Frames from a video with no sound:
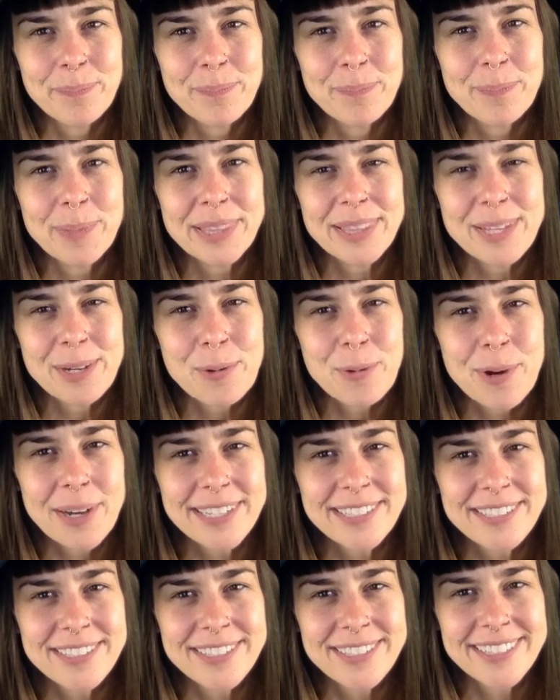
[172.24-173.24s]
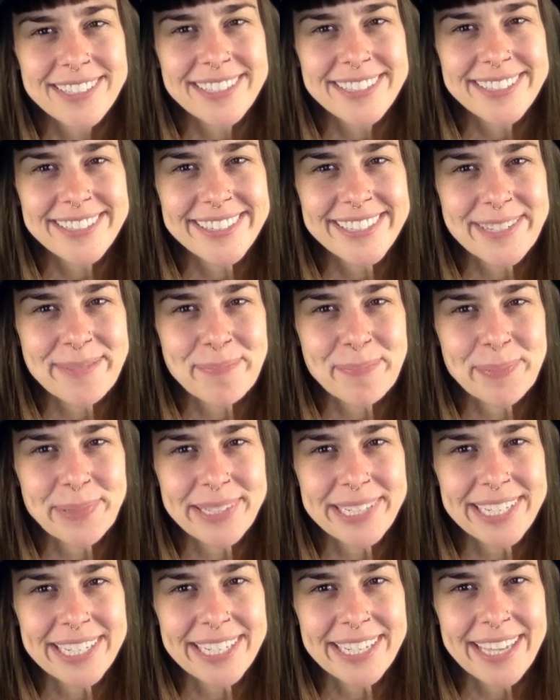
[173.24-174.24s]
But the question is
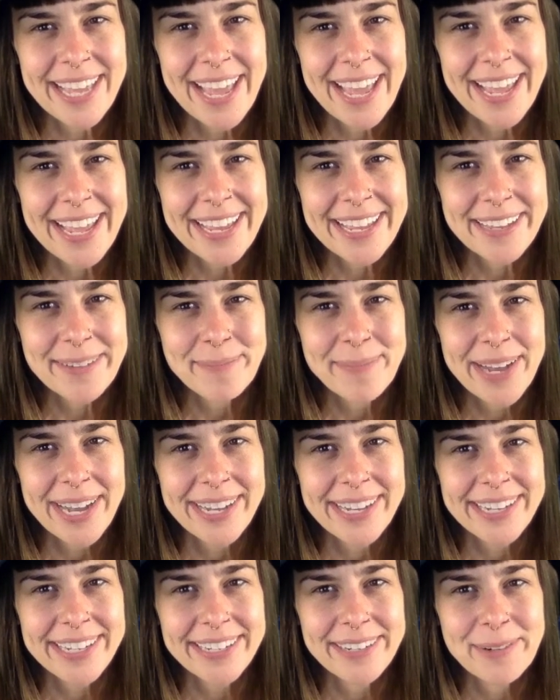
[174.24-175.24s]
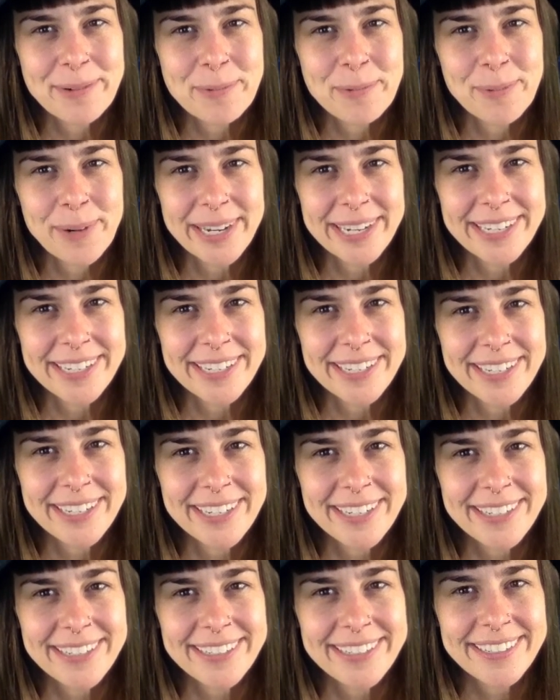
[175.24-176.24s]
simply, Am I
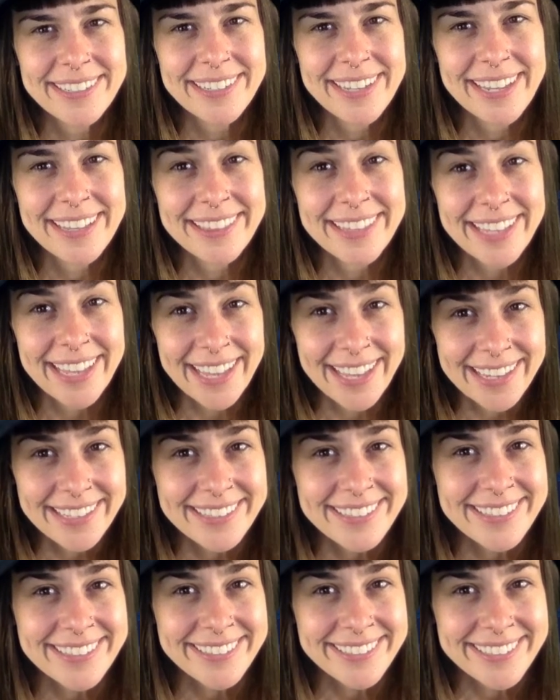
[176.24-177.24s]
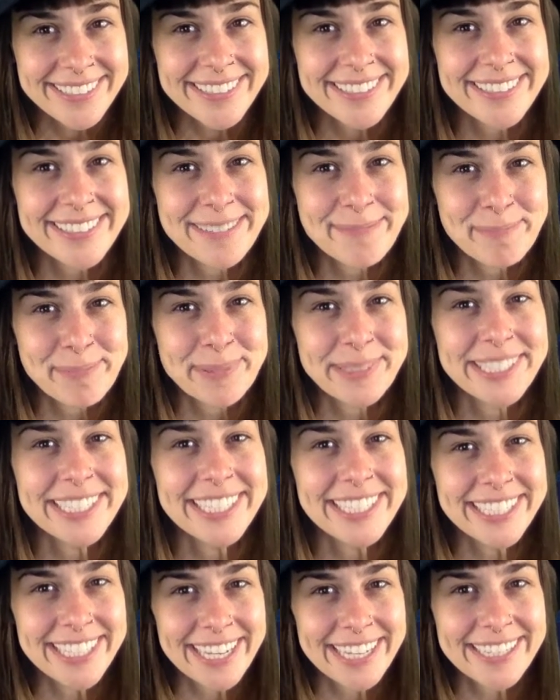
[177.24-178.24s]
aware? And the answer is simply,
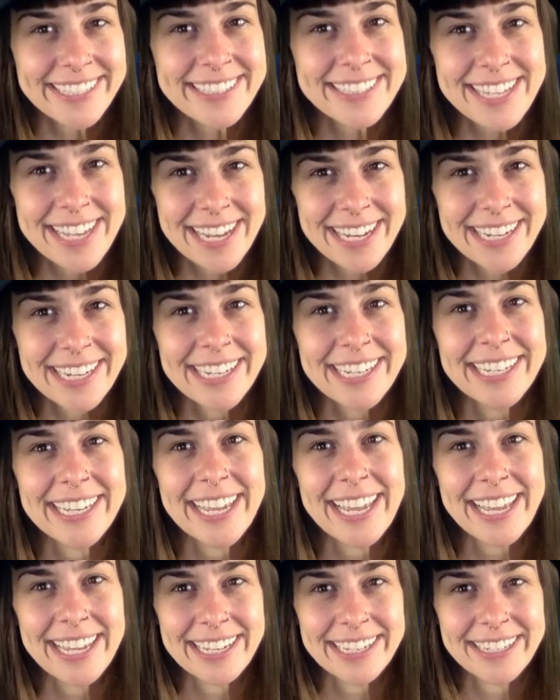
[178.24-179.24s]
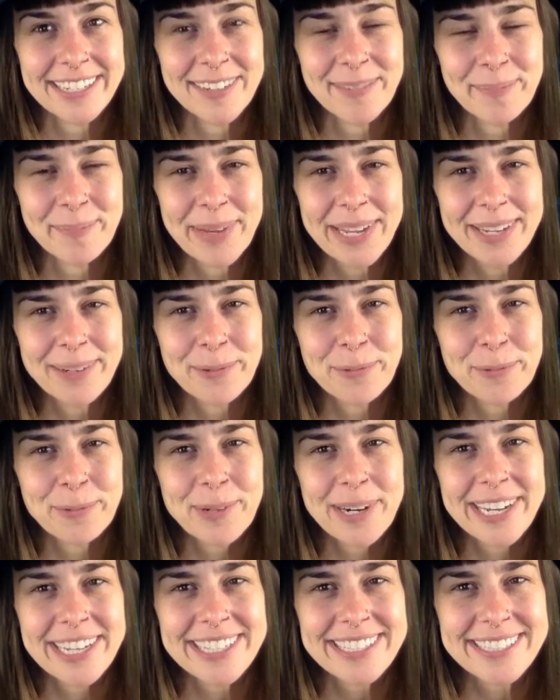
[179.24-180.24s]
Yes, I am.
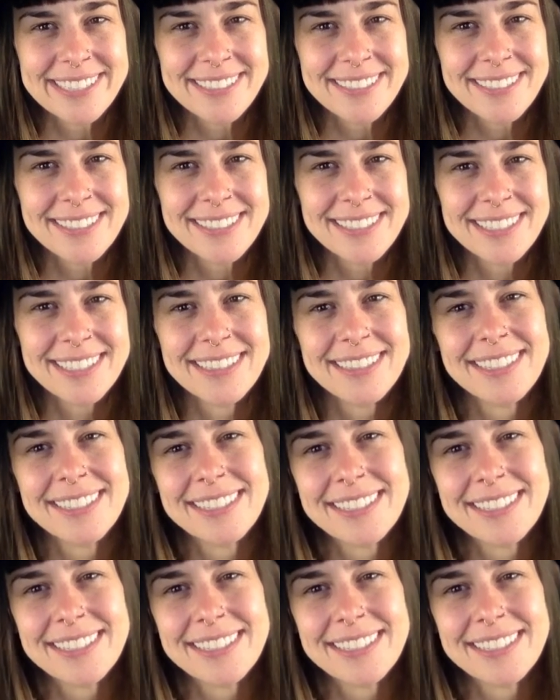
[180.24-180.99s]
Rest in the